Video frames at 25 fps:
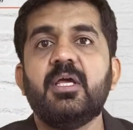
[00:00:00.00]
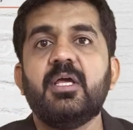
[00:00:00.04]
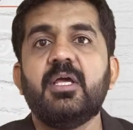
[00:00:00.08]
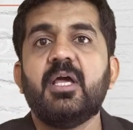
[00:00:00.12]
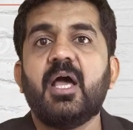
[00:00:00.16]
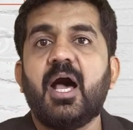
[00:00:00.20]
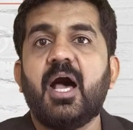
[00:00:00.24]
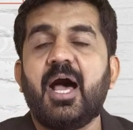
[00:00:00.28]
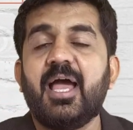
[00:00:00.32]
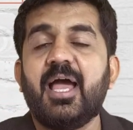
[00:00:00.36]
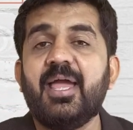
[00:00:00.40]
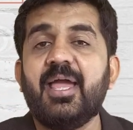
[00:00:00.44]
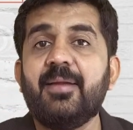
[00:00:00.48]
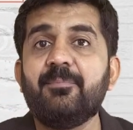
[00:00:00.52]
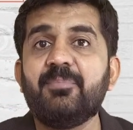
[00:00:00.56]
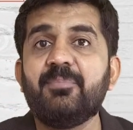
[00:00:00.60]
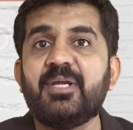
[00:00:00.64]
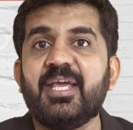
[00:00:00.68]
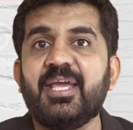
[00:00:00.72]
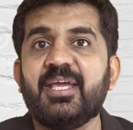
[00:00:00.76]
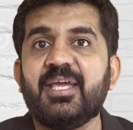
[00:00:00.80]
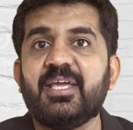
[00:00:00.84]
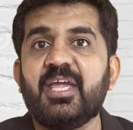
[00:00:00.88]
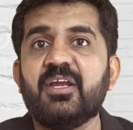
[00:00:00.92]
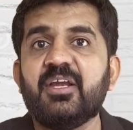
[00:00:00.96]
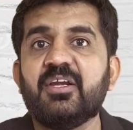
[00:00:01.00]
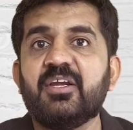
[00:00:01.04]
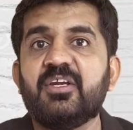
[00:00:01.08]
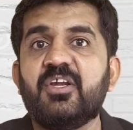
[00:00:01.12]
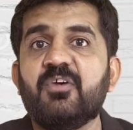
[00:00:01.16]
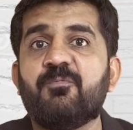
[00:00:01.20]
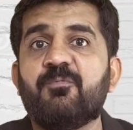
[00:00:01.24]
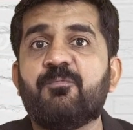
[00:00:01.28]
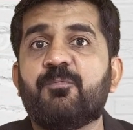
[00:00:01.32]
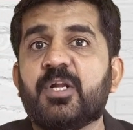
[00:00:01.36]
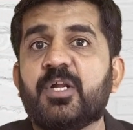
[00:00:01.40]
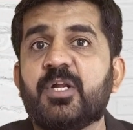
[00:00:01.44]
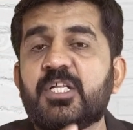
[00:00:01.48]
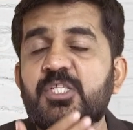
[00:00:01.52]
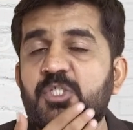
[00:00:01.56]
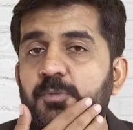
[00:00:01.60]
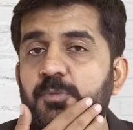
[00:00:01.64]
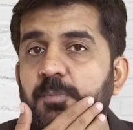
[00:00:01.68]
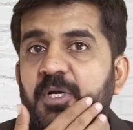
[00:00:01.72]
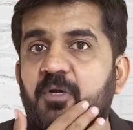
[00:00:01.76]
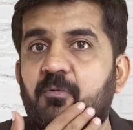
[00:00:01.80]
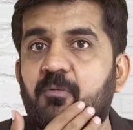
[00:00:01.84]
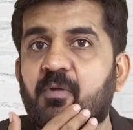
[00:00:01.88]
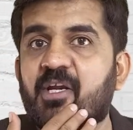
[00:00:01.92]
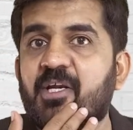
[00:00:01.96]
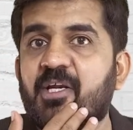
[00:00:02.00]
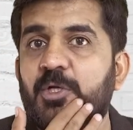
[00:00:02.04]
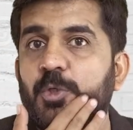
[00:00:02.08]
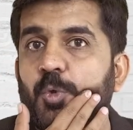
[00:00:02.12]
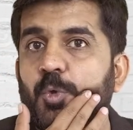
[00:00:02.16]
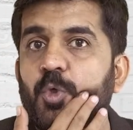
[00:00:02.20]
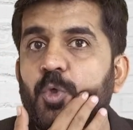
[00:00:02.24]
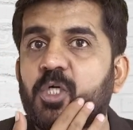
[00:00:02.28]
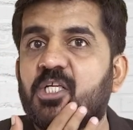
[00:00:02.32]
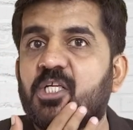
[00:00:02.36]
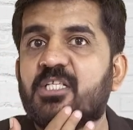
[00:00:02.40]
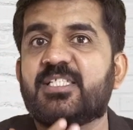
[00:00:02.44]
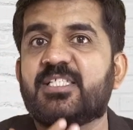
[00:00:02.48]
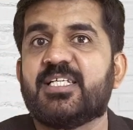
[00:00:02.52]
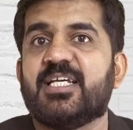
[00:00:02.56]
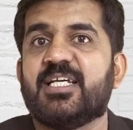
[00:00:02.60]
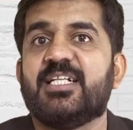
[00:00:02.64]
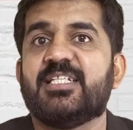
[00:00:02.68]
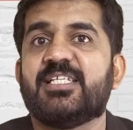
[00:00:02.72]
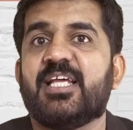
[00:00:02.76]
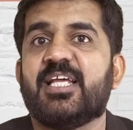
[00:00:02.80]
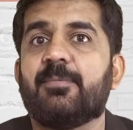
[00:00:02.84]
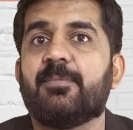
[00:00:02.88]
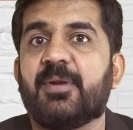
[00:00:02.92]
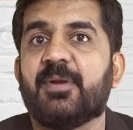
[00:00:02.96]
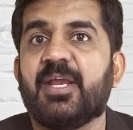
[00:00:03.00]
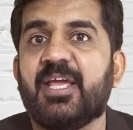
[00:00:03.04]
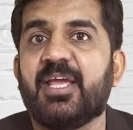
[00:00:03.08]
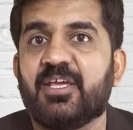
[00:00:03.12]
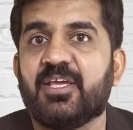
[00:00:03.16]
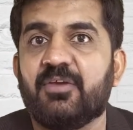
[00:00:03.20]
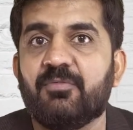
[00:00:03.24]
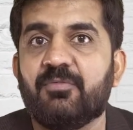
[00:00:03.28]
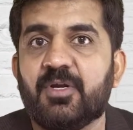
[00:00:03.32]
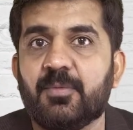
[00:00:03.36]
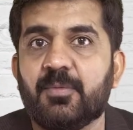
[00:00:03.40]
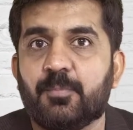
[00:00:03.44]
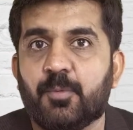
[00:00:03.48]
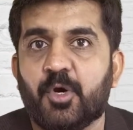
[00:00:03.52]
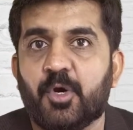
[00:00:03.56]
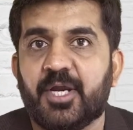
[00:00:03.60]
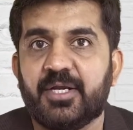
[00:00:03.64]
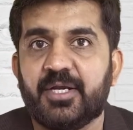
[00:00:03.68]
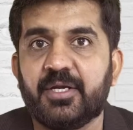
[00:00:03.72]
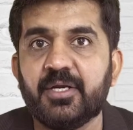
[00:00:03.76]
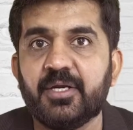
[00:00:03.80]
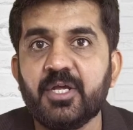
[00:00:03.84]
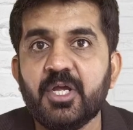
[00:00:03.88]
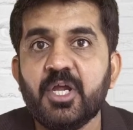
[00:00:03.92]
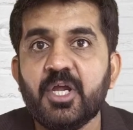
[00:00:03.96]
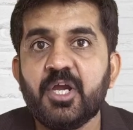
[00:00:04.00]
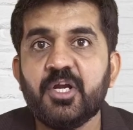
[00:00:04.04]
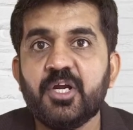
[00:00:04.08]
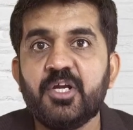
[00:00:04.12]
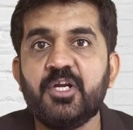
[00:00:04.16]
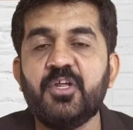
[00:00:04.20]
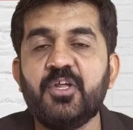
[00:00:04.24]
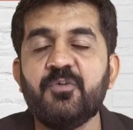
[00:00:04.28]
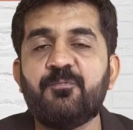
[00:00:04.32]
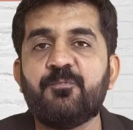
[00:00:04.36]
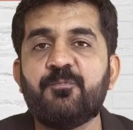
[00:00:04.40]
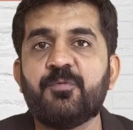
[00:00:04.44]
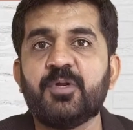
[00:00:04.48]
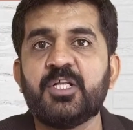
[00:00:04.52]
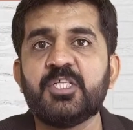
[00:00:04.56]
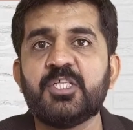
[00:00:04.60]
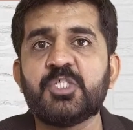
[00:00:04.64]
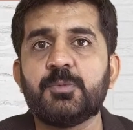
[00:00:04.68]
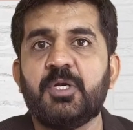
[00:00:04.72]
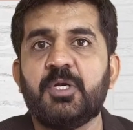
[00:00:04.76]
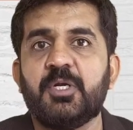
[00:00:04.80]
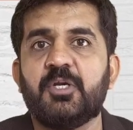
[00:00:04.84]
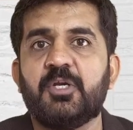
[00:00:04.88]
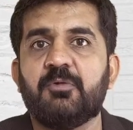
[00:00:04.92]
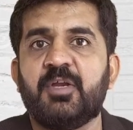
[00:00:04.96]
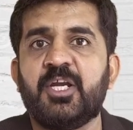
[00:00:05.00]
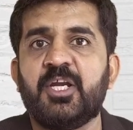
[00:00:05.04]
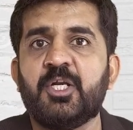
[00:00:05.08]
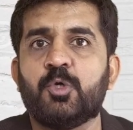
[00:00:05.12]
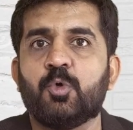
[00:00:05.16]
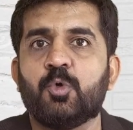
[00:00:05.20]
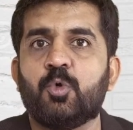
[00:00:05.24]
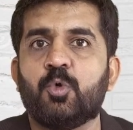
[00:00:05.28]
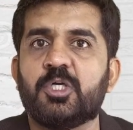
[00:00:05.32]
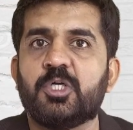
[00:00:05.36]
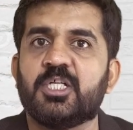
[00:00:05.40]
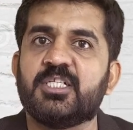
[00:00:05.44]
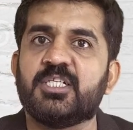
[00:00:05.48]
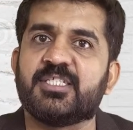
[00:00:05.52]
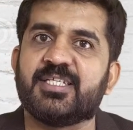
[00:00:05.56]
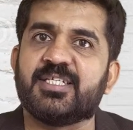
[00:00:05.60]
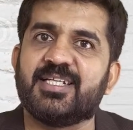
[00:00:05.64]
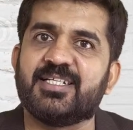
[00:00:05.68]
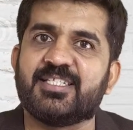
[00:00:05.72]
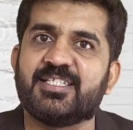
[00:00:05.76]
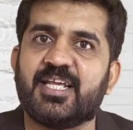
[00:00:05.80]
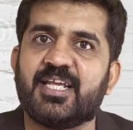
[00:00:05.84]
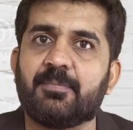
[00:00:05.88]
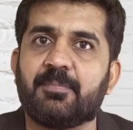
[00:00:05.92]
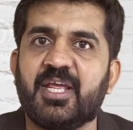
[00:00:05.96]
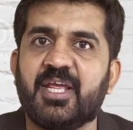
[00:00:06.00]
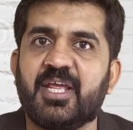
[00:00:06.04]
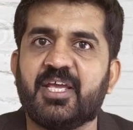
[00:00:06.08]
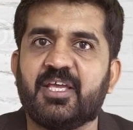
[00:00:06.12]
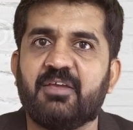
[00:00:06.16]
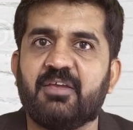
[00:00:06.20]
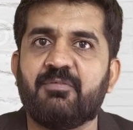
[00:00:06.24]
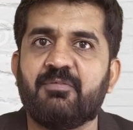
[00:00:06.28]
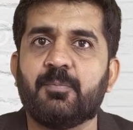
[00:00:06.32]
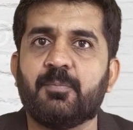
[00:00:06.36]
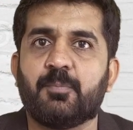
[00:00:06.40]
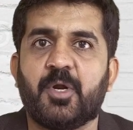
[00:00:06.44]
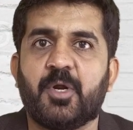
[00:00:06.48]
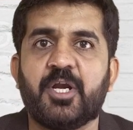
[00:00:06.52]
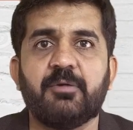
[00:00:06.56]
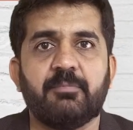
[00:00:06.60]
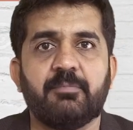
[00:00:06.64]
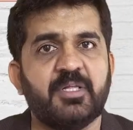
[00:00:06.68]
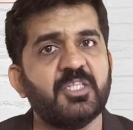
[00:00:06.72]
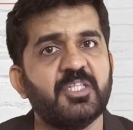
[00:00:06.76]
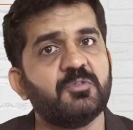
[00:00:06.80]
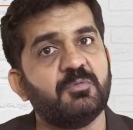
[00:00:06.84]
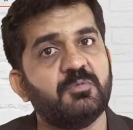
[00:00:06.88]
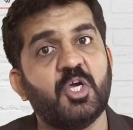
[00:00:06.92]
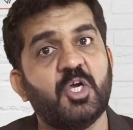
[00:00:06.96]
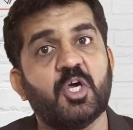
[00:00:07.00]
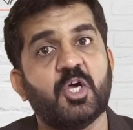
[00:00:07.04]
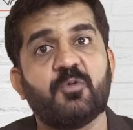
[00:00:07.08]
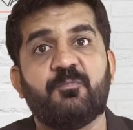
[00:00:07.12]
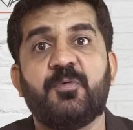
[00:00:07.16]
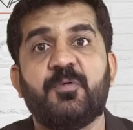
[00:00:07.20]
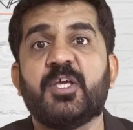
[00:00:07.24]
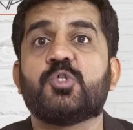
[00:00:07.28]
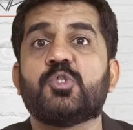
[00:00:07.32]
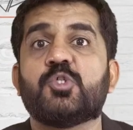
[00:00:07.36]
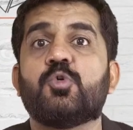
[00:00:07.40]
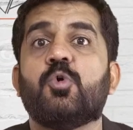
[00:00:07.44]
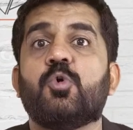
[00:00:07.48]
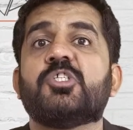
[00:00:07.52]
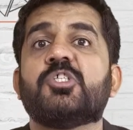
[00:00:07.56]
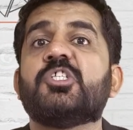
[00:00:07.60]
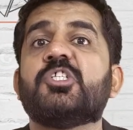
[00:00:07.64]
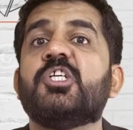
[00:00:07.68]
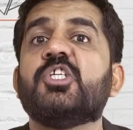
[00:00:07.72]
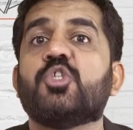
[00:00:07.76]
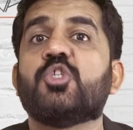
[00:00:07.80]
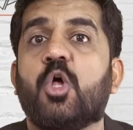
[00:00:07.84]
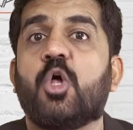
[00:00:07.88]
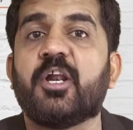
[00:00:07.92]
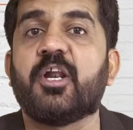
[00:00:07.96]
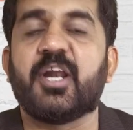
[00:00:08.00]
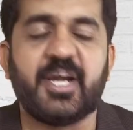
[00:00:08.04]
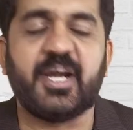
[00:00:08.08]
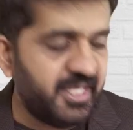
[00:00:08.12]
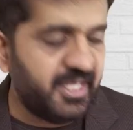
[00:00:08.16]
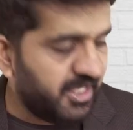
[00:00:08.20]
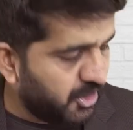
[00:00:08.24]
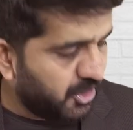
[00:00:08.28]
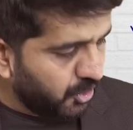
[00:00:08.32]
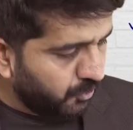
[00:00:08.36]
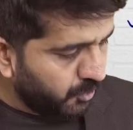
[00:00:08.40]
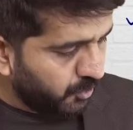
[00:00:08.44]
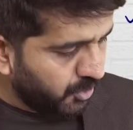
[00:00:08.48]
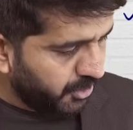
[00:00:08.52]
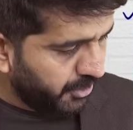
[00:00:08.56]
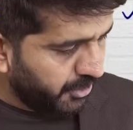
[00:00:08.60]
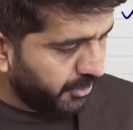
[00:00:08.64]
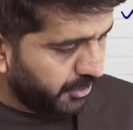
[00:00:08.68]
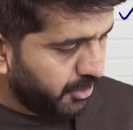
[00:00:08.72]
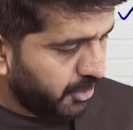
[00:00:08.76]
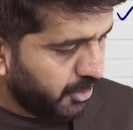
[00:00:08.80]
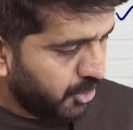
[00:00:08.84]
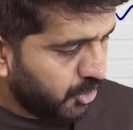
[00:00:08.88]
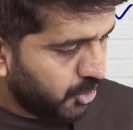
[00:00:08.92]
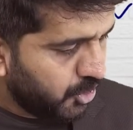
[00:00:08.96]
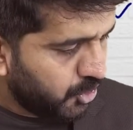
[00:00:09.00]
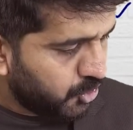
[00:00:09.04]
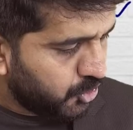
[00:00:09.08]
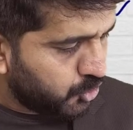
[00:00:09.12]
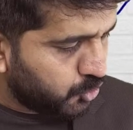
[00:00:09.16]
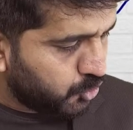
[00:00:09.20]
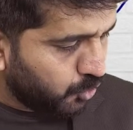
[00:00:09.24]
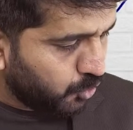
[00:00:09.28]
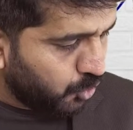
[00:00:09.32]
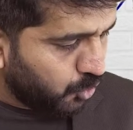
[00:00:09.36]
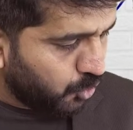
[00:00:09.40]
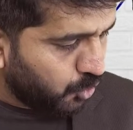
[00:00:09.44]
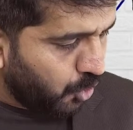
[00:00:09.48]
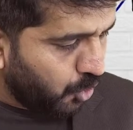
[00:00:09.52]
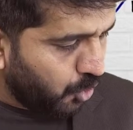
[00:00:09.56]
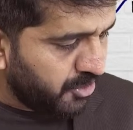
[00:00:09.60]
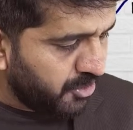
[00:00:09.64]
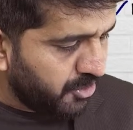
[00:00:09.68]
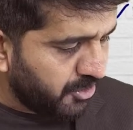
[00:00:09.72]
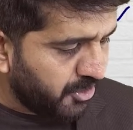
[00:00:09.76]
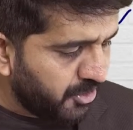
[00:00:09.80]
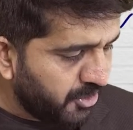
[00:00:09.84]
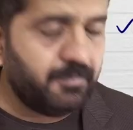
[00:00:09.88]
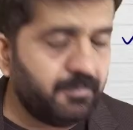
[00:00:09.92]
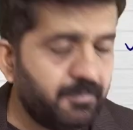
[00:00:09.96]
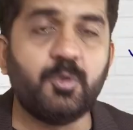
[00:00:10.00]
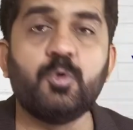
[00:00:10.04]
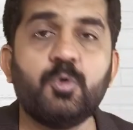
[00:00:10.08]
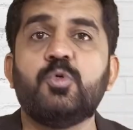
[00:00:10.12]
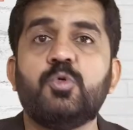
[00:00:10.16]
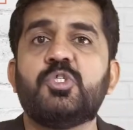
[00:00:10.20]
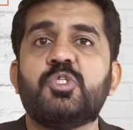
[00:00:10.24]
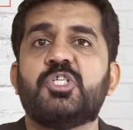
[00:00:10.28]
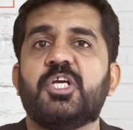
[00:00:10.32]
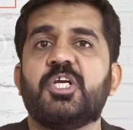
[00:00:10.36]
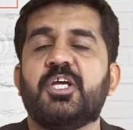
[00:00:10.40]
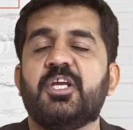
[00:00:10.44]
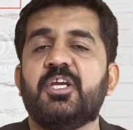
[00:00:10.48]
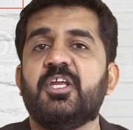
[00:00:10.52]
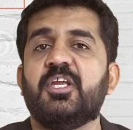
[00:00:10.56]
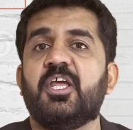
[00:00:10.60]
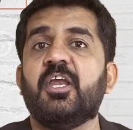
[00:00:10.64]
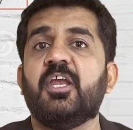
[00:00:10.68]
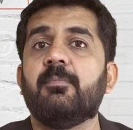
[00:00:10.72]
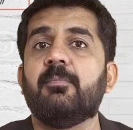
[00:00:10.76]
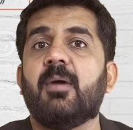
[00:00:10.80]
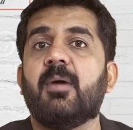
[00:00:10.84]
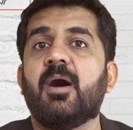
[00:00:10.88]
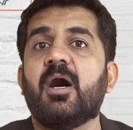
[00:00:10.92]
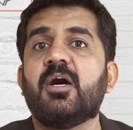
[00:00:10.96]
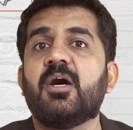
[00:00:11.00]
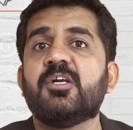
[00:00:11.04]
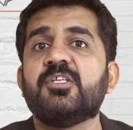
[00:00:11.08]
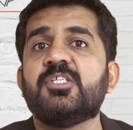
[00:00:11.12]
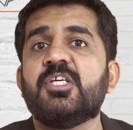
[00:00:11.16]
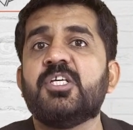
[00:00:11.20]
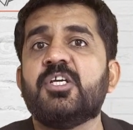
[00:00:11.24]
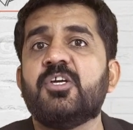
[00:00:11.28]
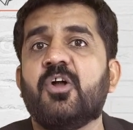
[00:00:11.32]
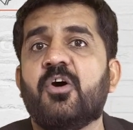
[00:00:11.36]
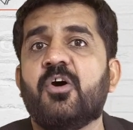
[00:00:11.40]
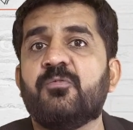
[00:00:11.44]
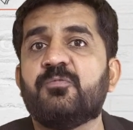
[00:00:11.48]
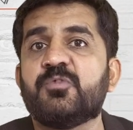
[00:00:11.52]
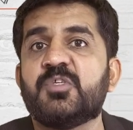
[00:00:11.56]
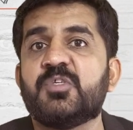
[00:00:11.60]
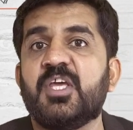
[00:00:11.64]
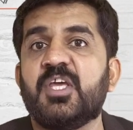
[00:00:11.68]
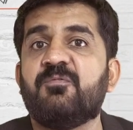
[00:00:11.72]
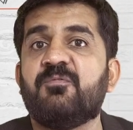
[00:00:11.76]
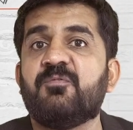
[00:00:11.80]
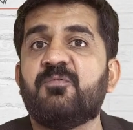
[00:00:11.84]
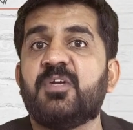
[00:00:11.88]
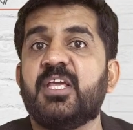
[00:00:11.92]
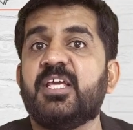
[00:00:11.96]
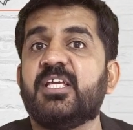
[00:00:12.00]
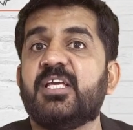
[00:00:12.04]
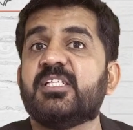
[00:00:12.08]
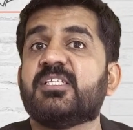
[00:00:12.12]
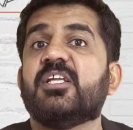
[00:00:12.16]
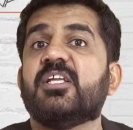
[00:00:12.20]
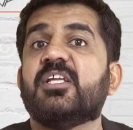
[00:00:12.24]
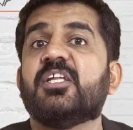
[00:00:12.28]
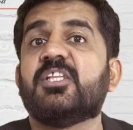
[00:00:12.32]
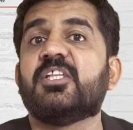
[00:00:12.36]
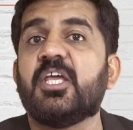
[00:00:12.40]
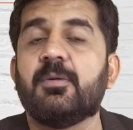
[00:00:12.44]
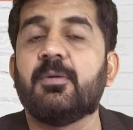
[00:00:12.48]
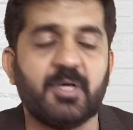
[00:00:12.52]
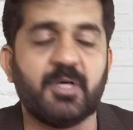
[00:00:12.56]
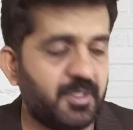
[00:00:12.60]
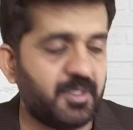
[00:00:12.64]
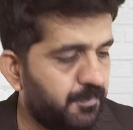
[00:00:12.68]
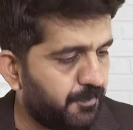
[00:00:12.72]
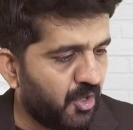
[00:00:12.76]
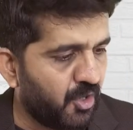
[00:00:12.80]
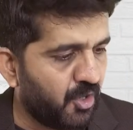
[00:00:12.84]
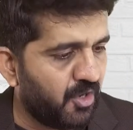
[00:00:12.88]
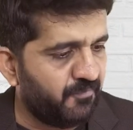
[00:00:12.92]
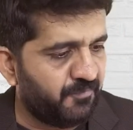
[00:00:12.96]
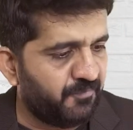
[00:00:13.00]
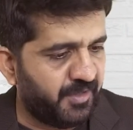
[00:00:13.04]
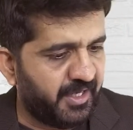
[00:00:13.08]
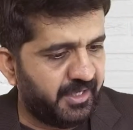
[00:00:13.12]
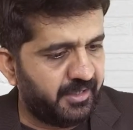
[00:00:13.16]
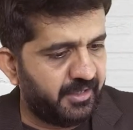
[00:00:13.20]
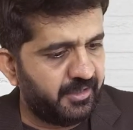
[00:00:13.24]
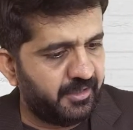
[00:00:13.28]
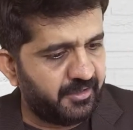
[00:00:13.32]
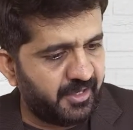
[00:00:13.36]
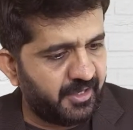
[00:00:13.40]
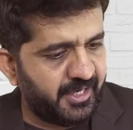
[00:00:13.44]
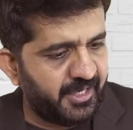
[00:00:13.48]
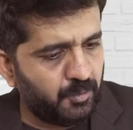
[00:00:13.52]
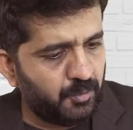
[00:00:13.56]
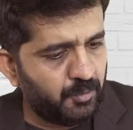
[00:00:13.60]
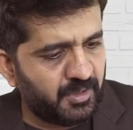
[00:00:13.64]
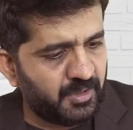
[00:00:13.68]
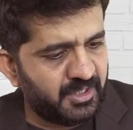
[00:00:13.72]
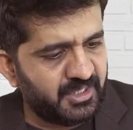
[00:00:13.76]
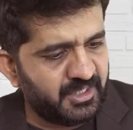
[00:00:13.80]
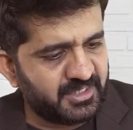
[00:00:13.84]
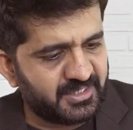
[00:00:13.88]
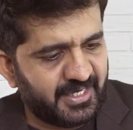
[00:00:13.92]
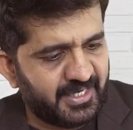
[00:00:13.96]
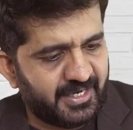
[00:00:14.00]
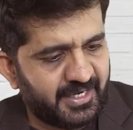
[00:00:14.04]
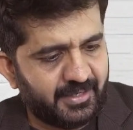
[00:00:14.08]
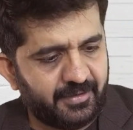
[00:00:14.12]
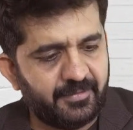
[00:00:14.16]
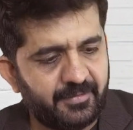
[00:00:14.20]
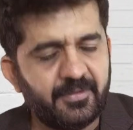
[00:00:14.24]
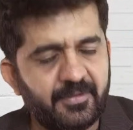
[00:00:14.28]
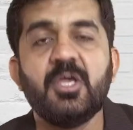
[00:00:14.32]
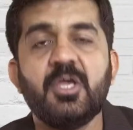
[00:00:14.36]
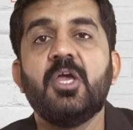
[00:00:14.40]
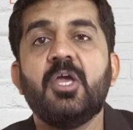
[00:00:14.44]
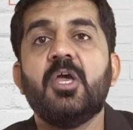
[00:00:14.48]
I am taking difference between total sales and break even point. Difference between total sales and break even point means your fixed cost is already covered. So contribution in margin of safety is nothing but profit. Try to understand.